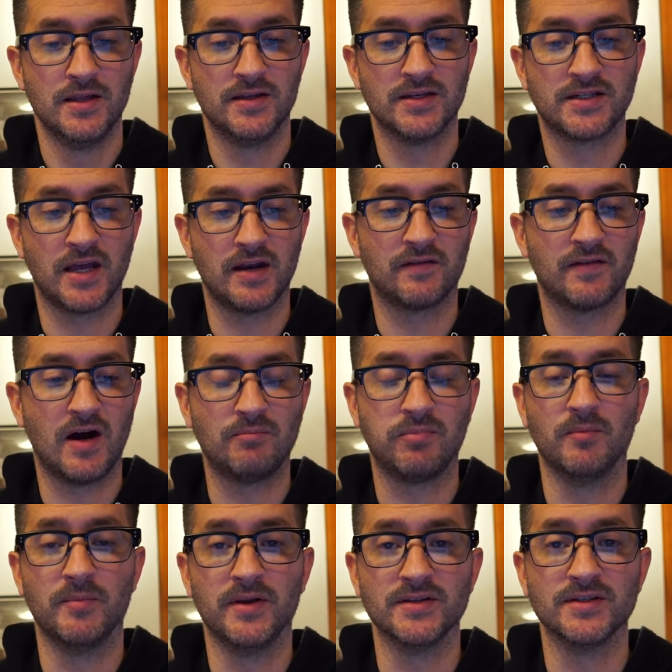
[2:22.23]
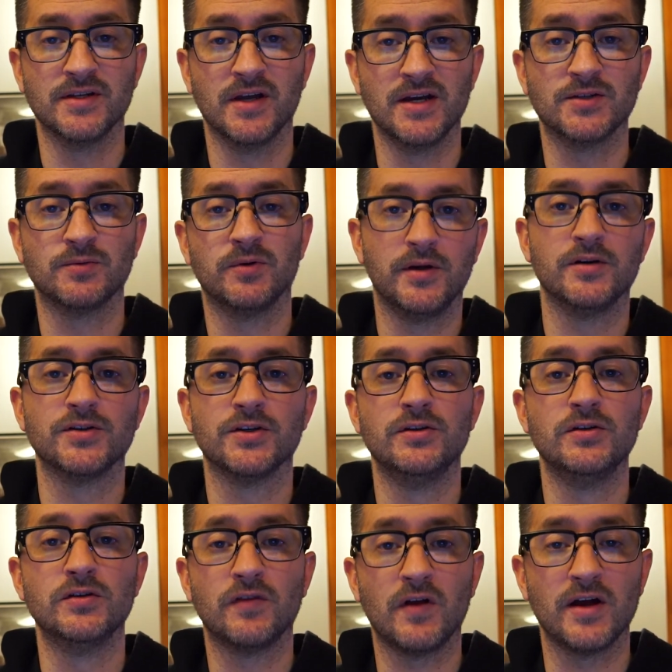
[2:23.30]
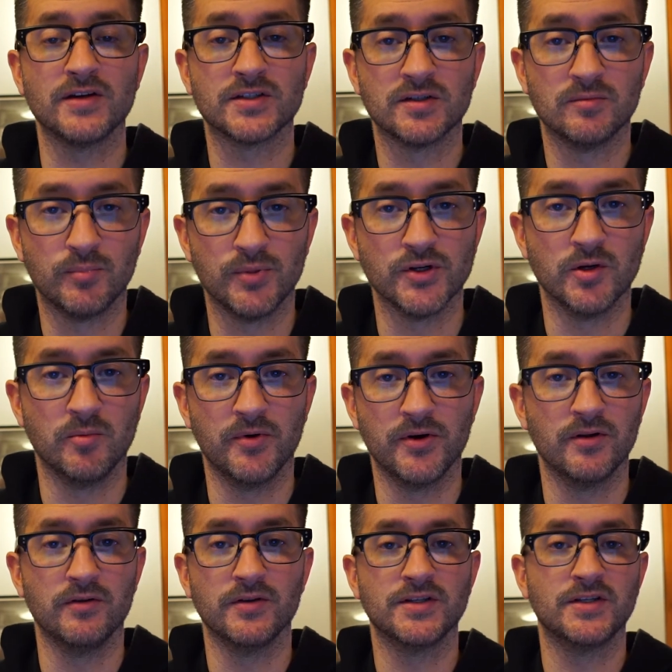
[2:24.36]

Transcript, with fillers: This kind of compliment is nice. Well, here's a newsflash, Bridget Bardot.